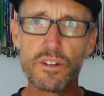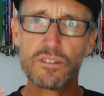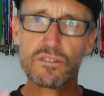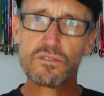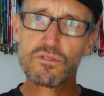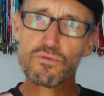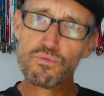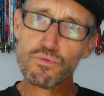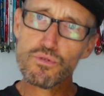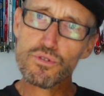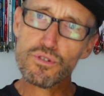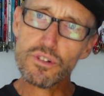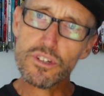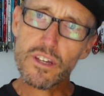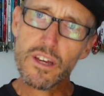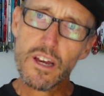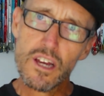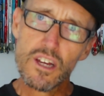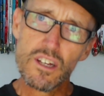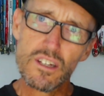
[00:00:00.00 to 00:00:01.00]
It's
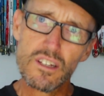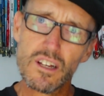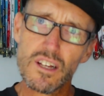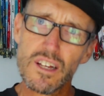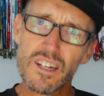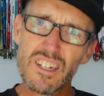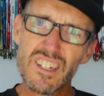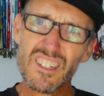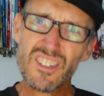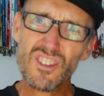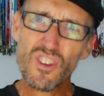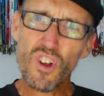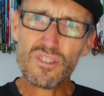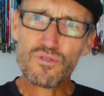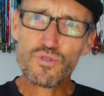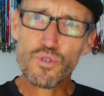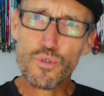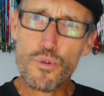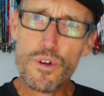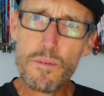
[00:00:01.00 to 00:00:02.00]
really
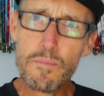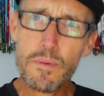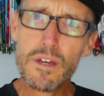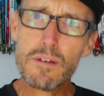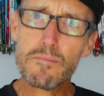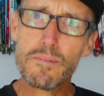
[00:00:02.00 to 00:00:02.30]
not grippy,